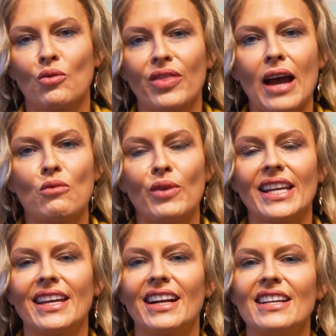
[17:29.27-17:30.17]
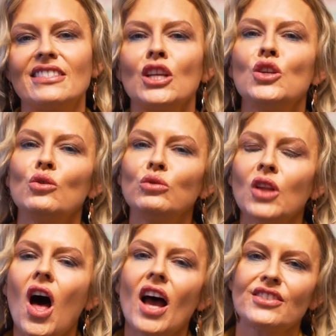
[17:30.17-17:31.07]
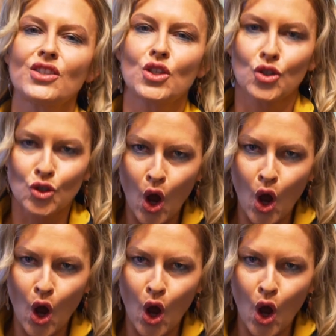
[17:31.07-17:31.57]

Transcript: that weekend, and I said, you lost